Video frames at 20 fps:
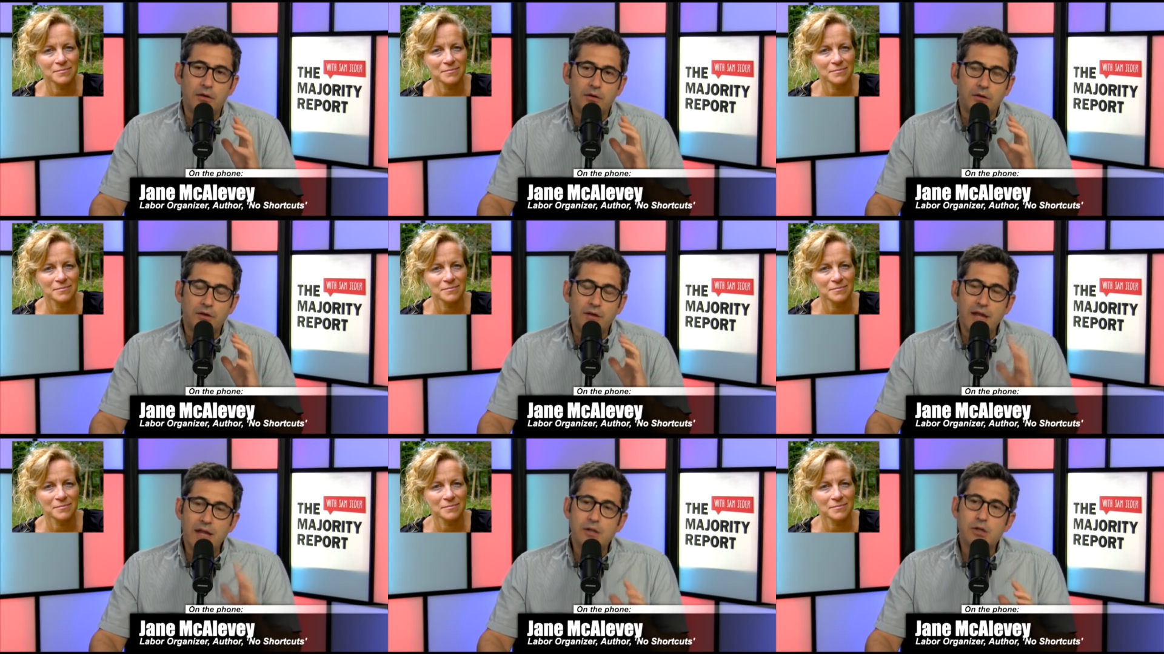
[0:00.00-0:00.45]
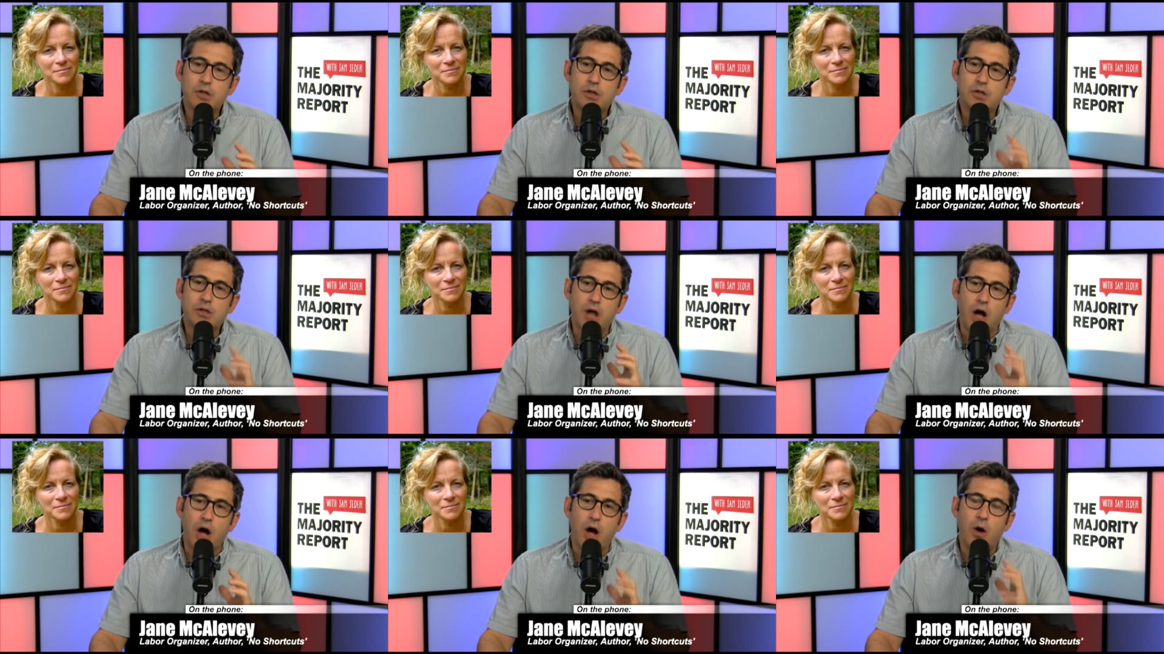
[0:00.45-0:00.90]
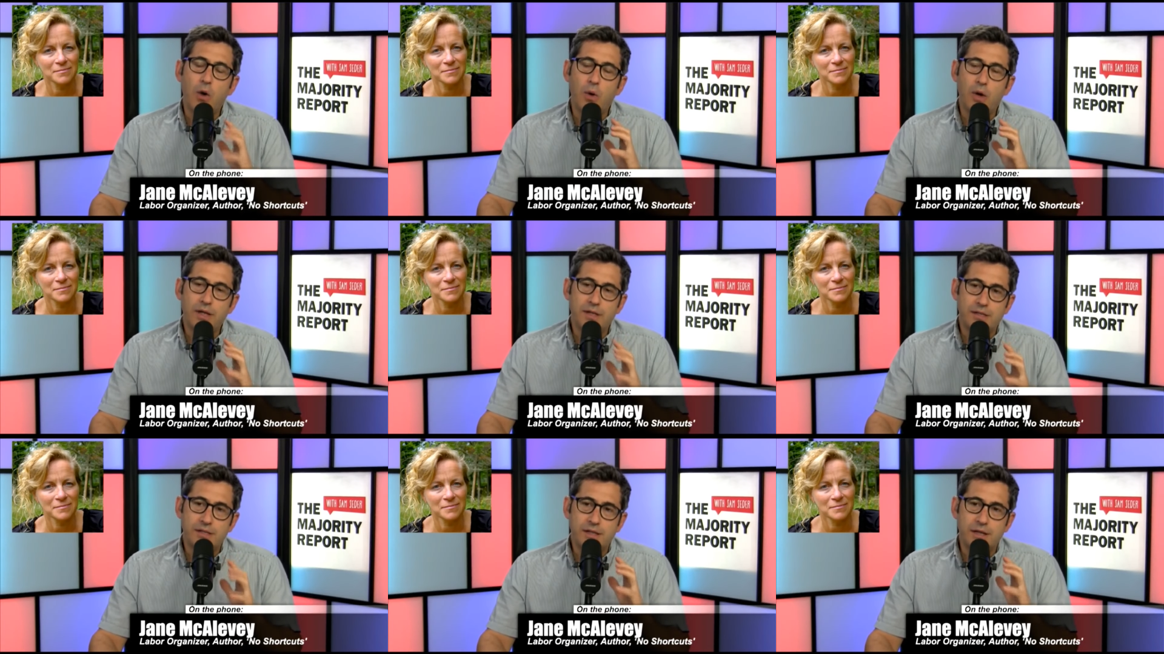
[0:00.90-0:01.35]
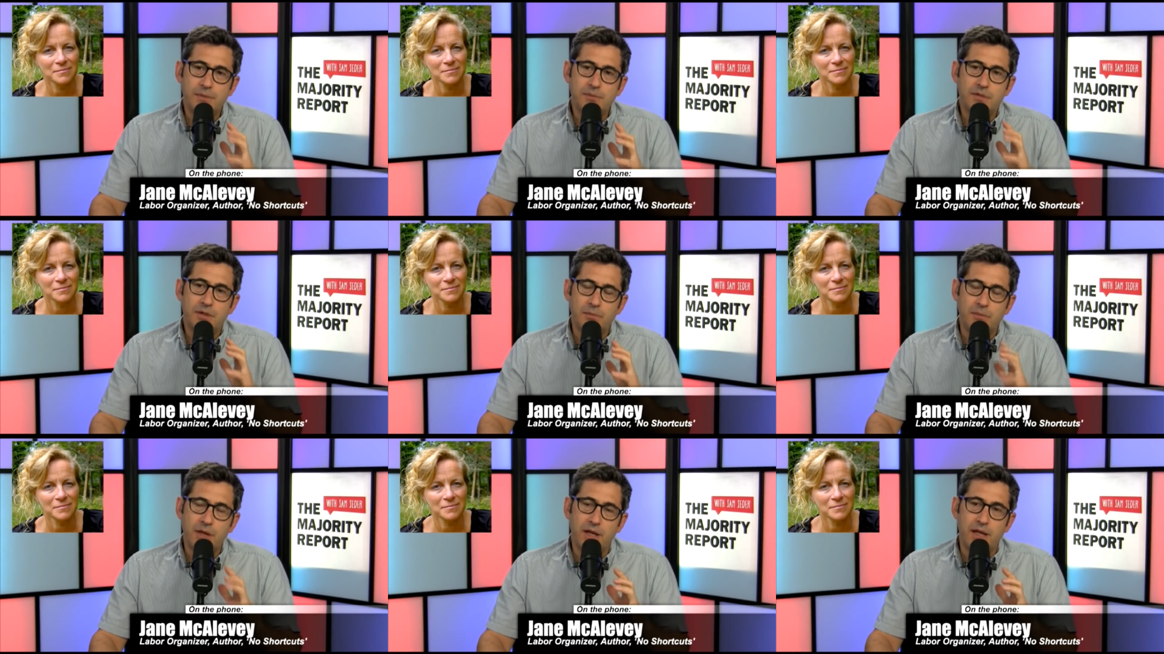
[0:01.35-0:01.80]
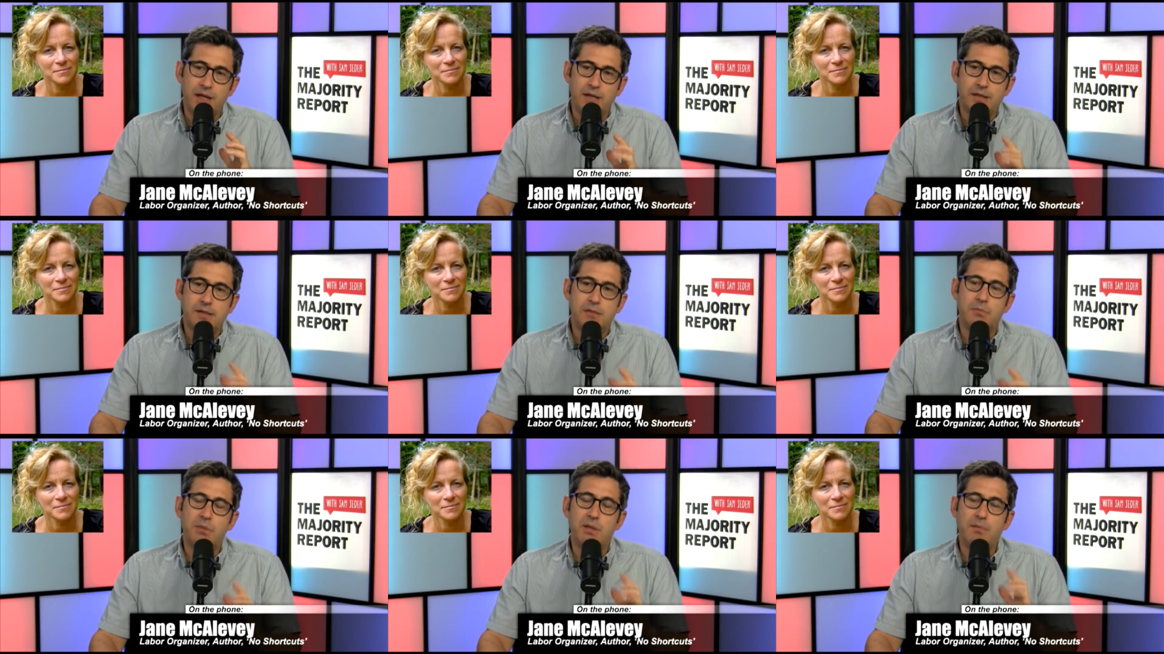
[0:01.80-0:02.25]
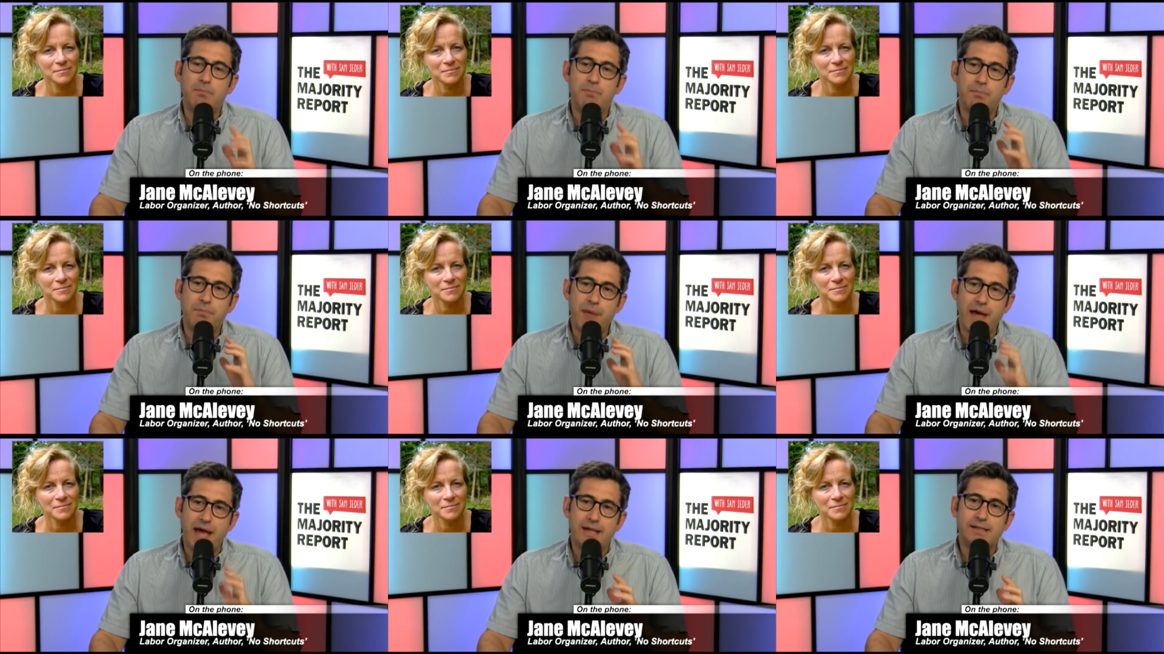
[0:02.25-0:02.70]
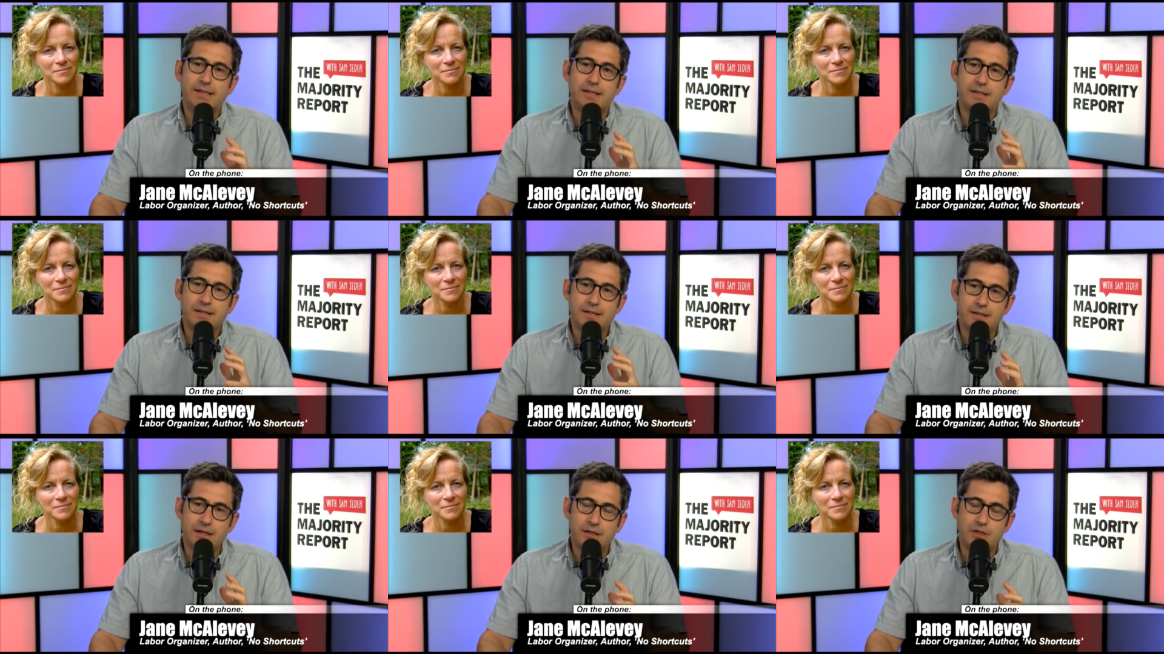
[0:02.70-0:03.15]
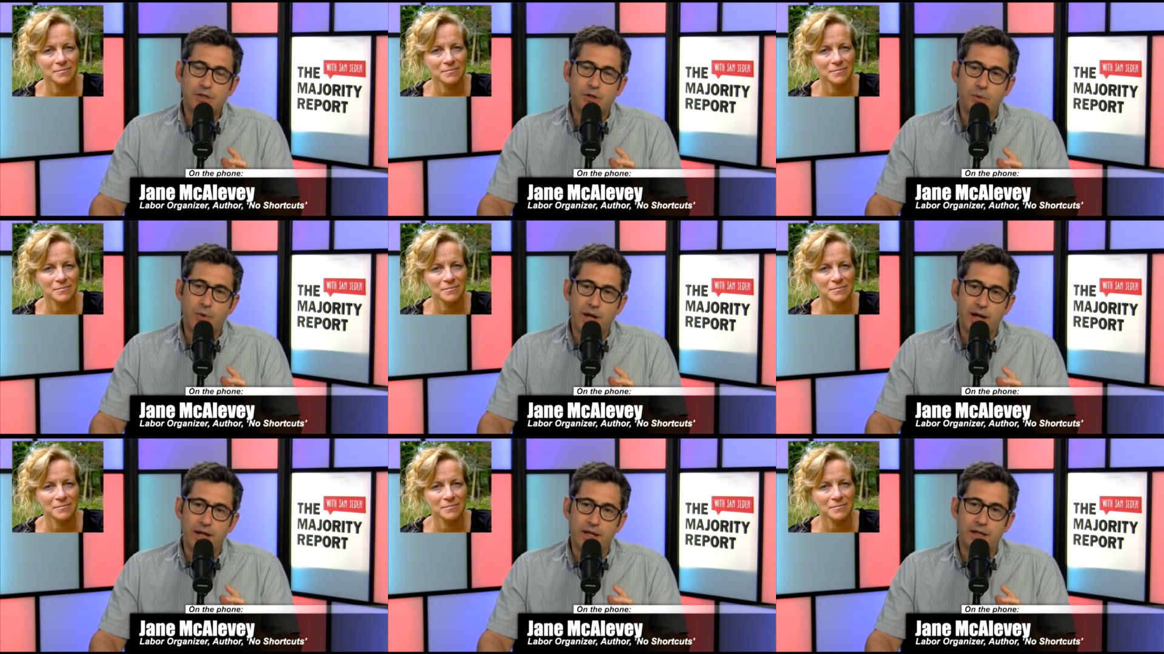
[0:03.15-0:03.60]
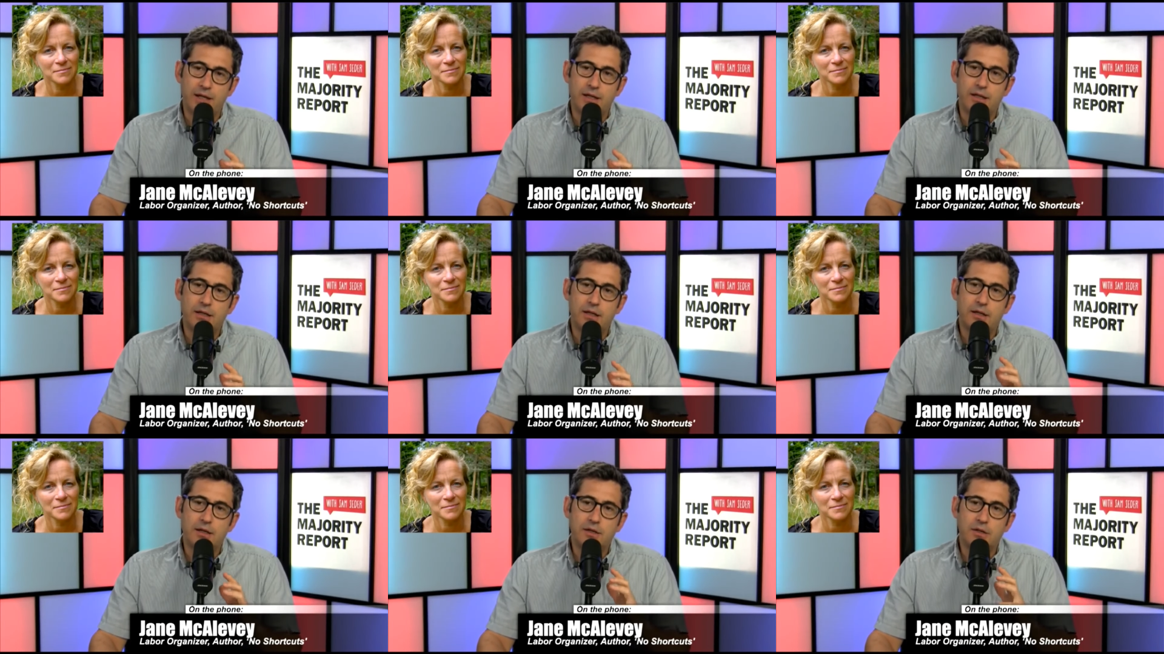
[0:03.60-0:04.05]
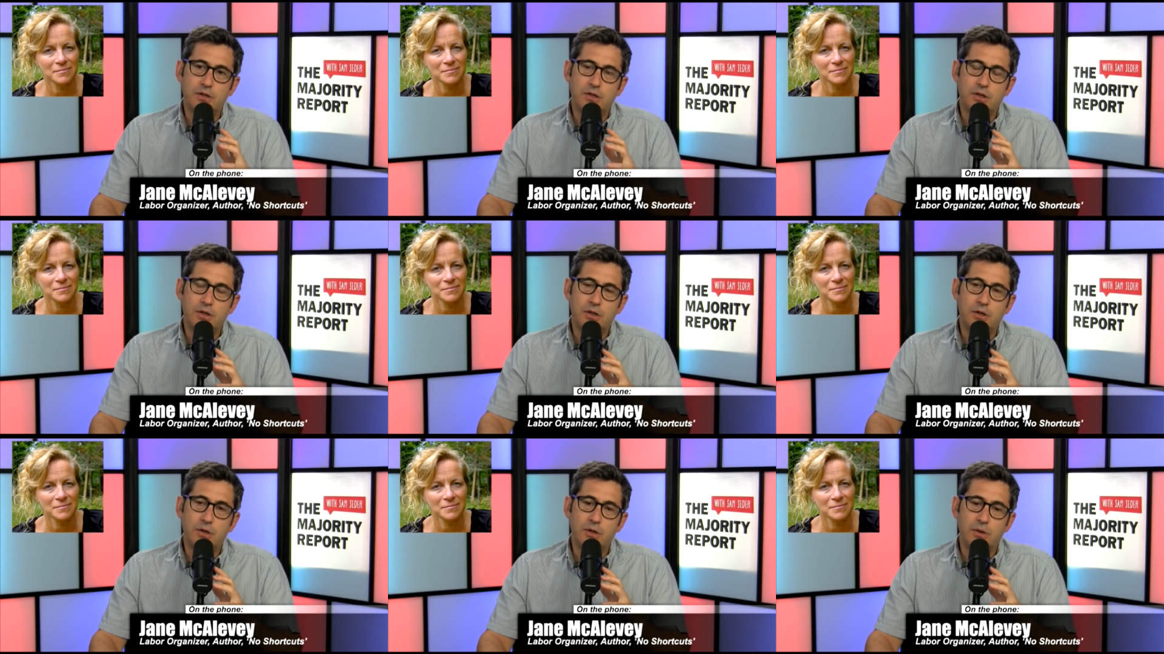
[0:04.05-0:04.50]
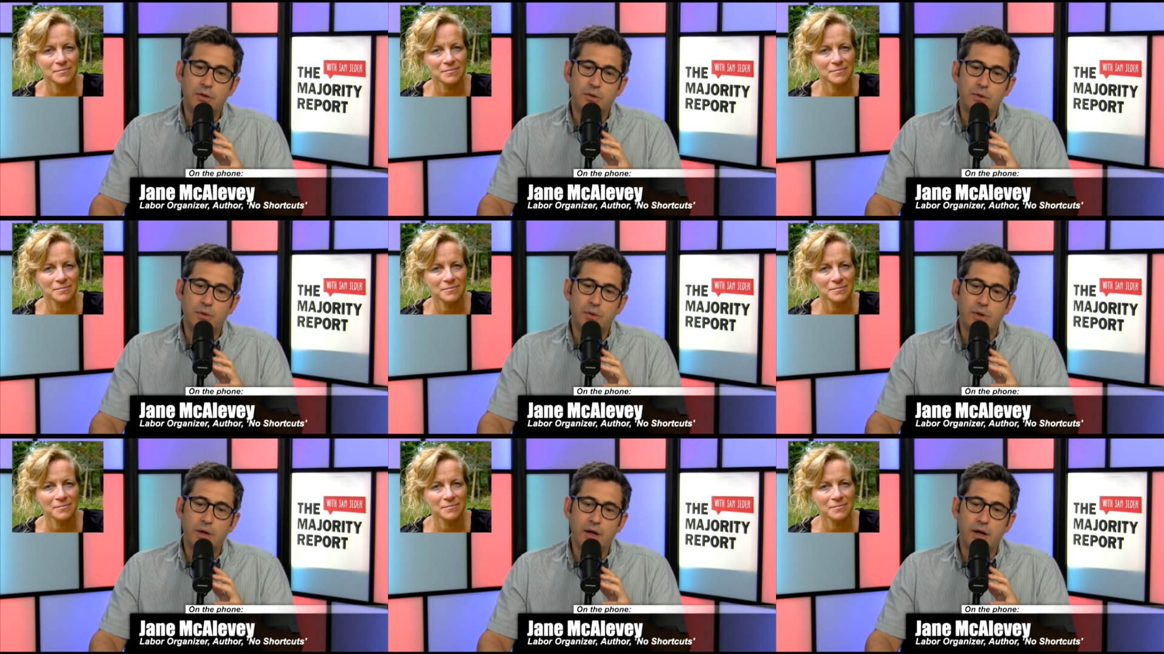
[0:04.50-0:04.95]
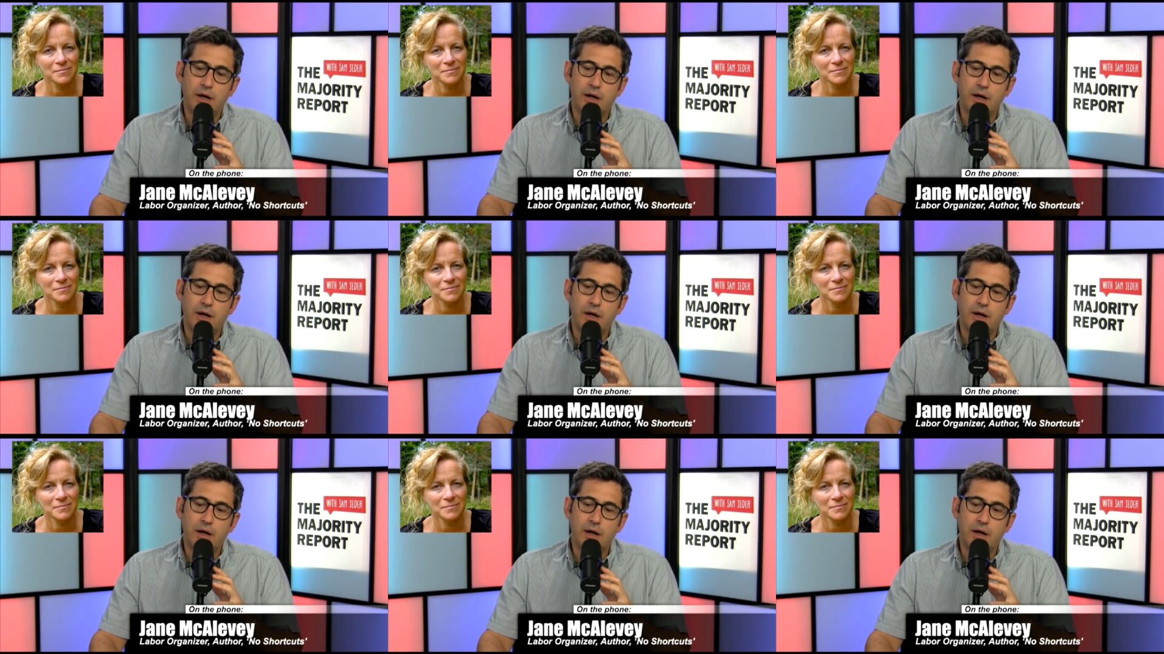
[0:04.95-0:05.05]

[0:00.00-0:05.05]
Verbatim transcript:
Speaker 1: teachers always seem to me to be best situated to